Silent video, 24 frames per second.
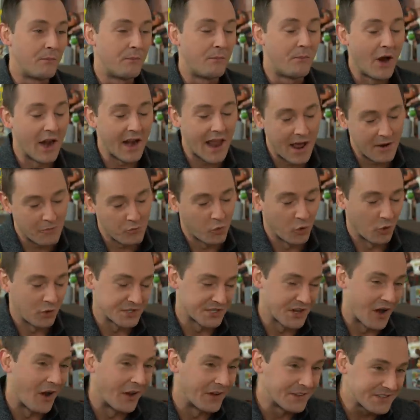but at worse
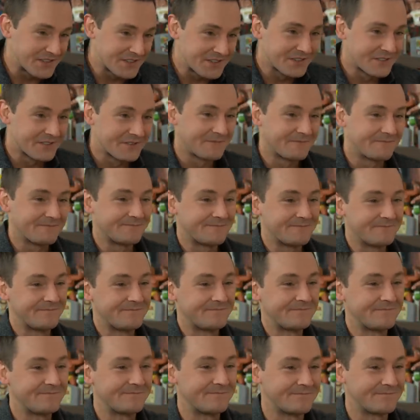odds.
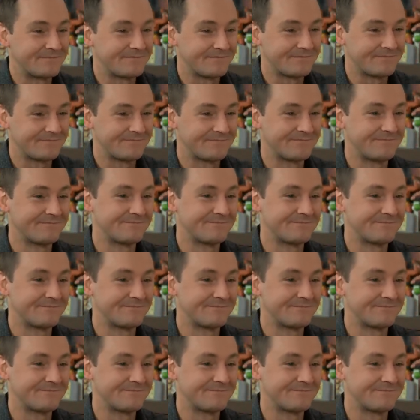Yes.